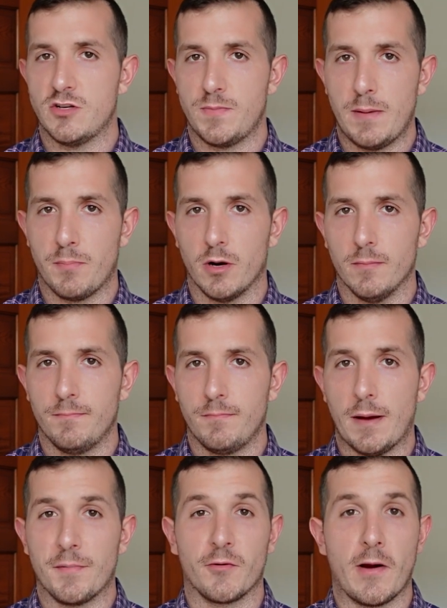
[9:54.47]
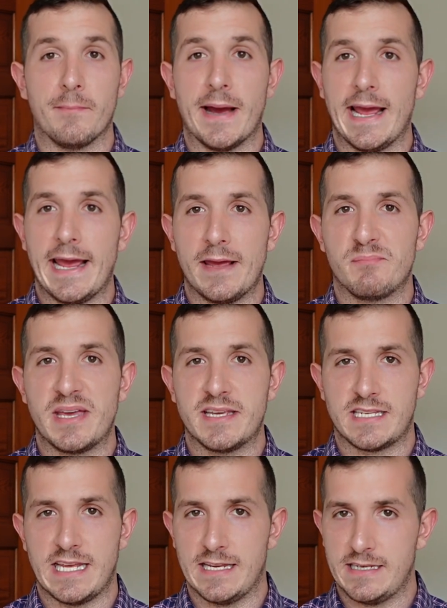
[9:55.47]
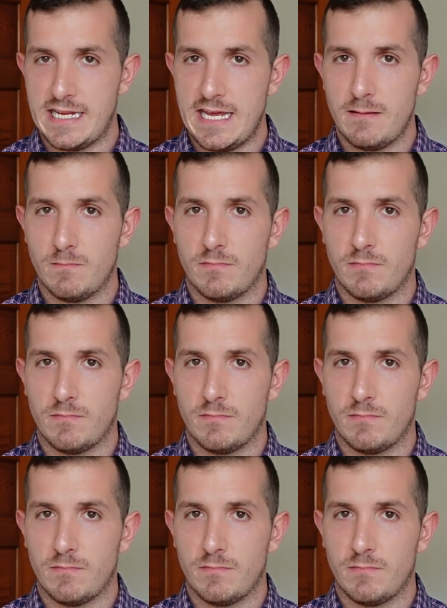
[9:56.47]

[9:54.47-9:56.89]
paper, I'm going to write my A, B, C, and D.